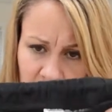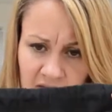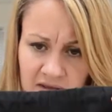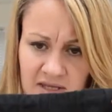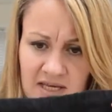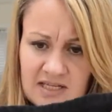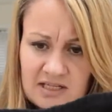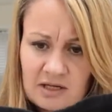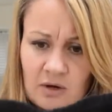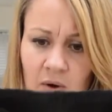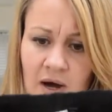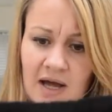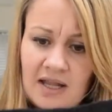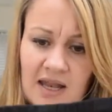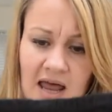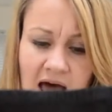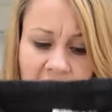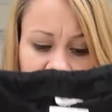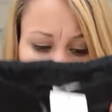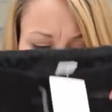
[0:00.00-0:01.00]
These are quite
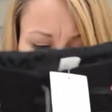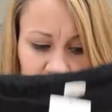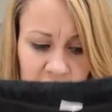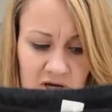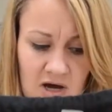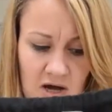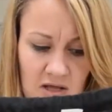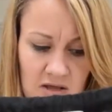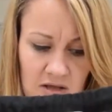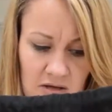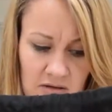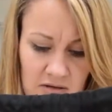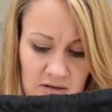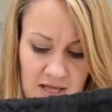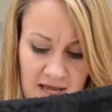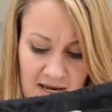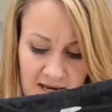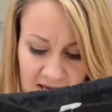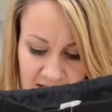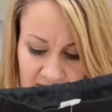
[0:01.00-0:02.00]
light, but they are
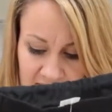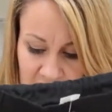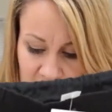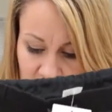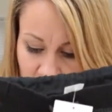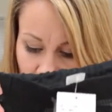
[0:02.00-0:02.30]
long-legged.